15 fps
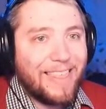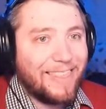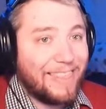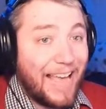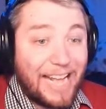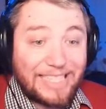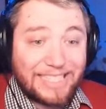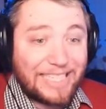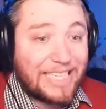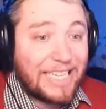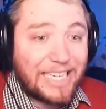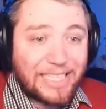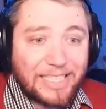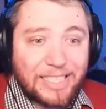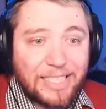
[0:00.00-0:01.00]
That's
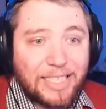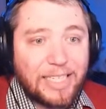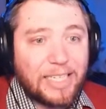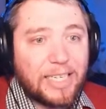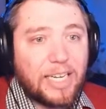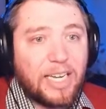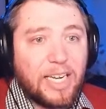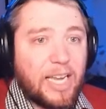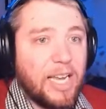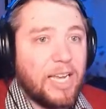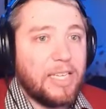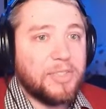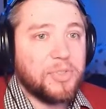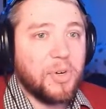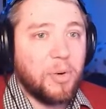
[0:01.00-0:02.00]
it.
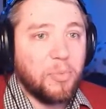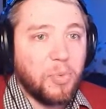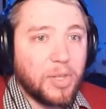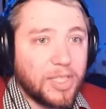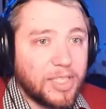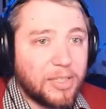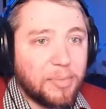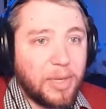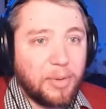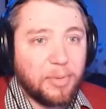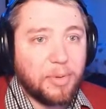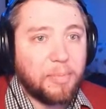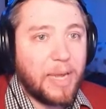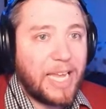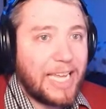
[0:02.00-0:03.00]
So I'm willing to be able
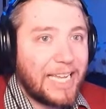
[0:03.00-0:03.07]
to pay